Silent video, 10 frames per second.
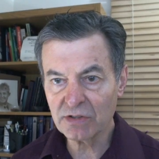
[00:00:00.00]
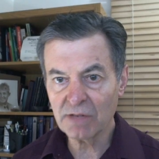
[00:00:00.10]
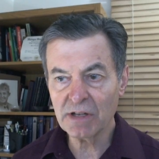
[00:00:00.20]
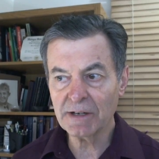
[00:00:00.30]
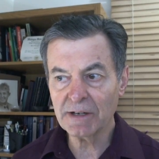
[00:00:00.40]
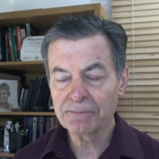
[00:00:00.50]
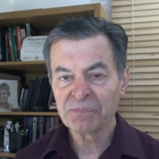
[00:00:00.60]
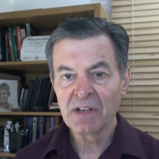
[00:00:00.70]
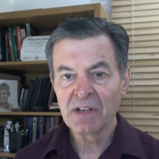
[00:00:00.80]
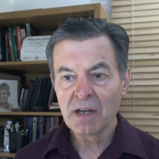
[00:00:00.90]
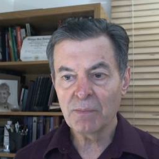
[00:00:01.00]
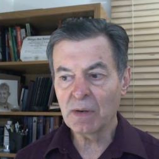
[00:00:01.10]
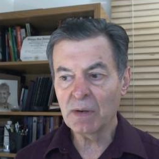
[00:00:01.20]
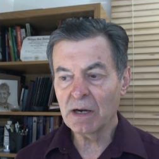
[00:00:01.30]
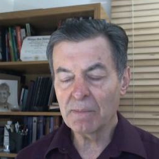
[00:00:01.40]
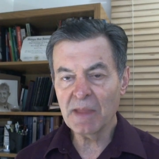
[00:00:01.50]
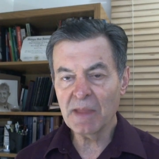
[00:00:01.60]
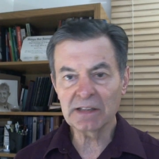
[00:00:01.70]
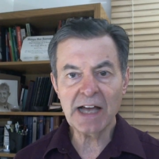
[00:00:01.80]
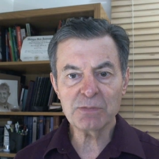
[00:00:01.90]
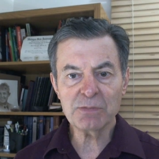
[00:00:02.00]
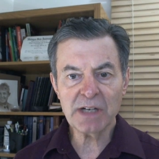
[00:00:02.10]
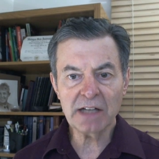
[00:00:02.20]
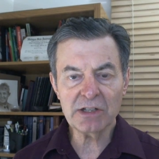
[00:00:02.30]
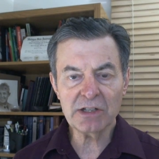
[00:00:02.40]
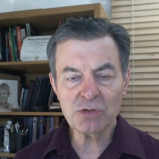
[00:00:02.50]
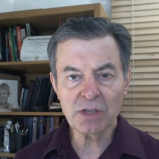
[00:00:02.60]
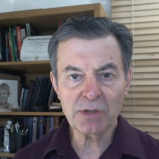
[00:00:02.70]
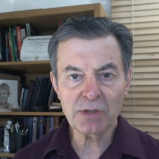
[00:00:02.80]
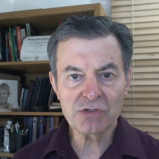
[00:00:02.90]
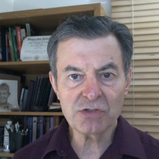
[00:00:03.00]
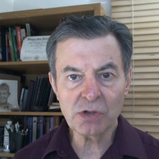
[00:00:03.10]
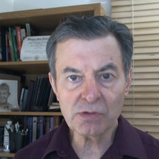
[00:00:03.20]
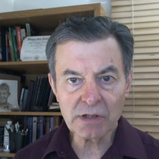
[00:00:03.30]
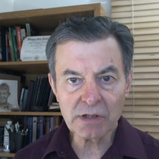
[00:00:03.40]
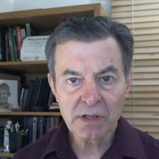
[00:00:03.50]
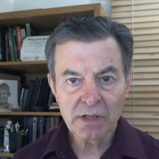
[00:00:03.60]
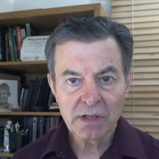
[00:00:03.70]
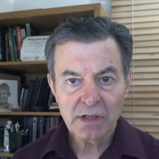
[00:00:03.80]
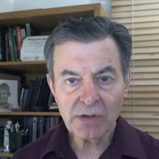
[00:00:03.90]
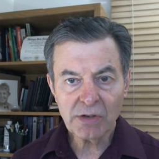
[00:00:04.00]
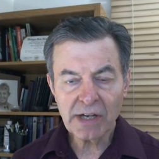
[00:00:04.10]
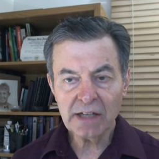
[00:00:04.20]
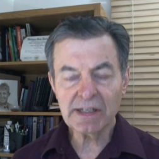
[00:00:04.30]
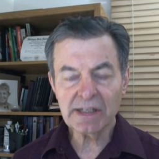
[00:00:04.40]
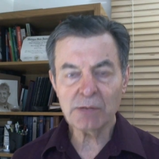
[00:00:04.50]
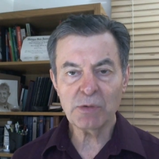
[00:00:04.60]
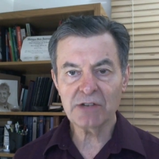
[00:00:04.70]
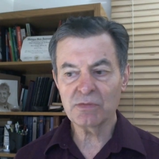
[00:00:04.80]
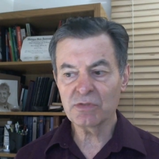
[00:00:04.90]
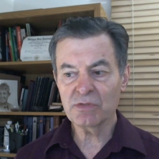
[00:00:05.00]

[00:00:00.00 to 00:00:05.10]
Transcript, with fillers: and everything. But last but not least, you're going to put in silver. Okay, liquid angstrom